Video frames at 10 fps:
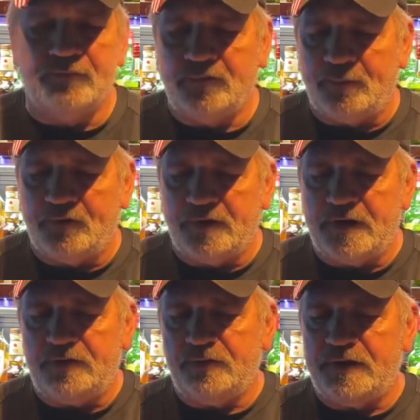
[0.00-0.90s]
from one
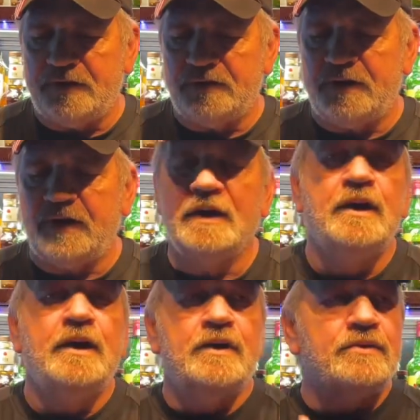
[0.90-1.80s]
day to the other day.
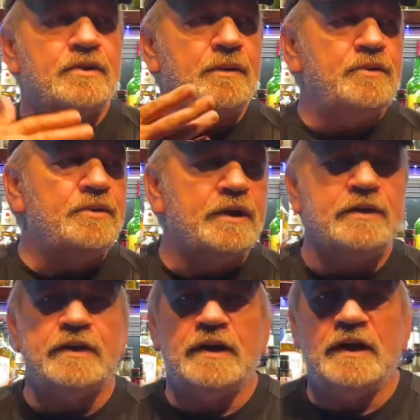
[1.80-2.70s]
So I'm doing
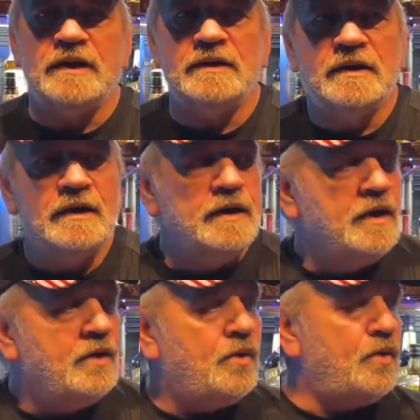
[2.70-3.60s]
it again.
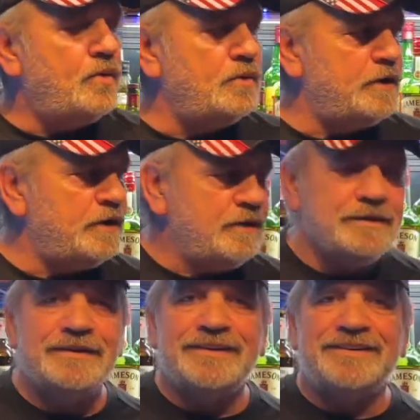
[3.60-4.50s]
Only
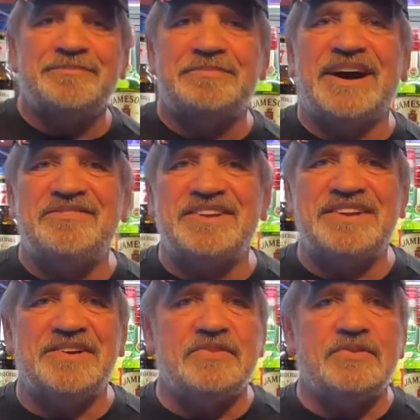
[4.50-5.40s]
bar
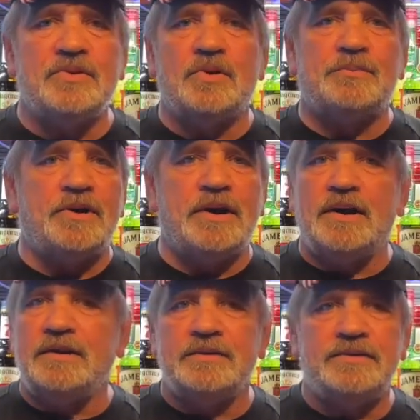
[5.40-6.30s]
videos, no
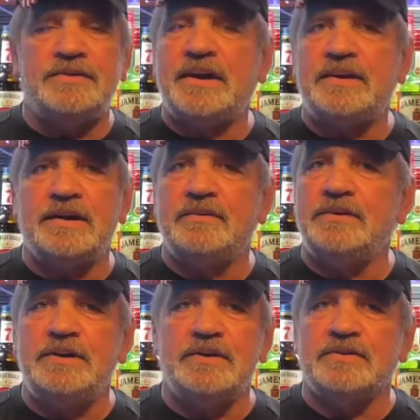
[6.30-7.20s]
more satire
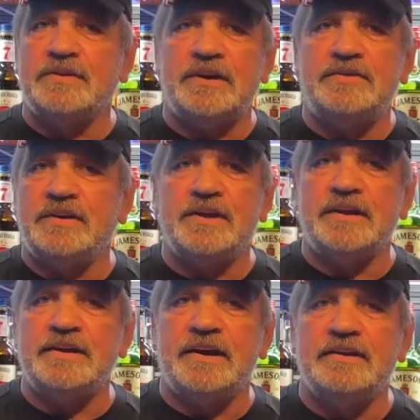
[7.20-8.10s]
videos or anything
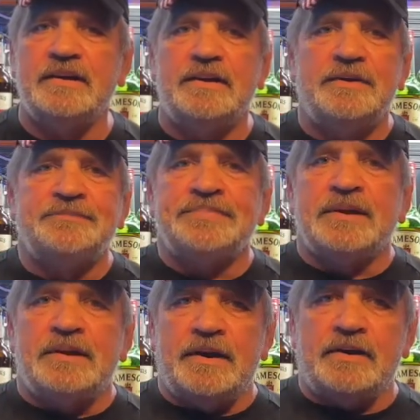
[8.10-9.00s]
like that,
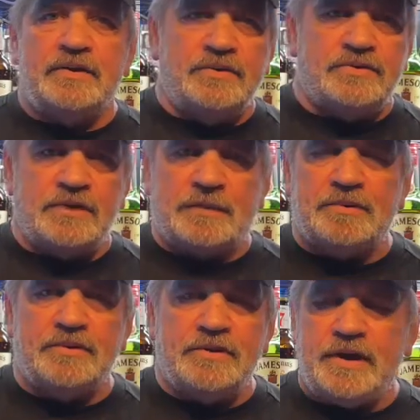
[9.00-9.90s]
like I used to
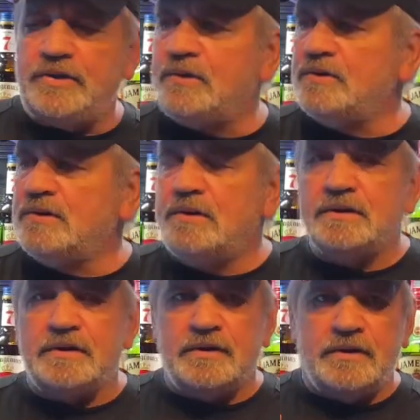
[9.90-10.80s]
upload there too.
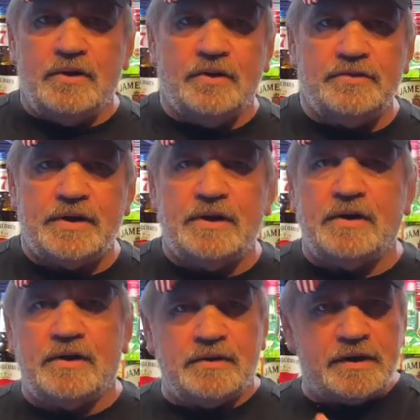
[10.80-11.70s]
Those are
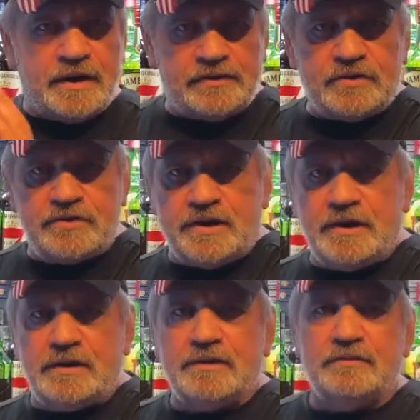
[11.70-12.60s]
on another
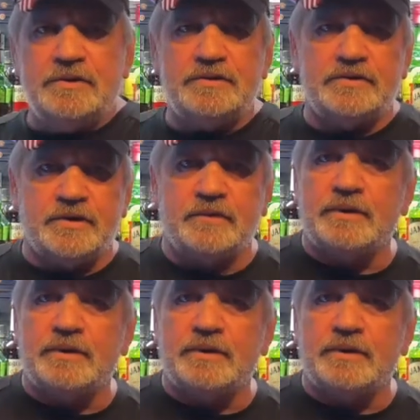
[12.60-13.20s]
channel, which is on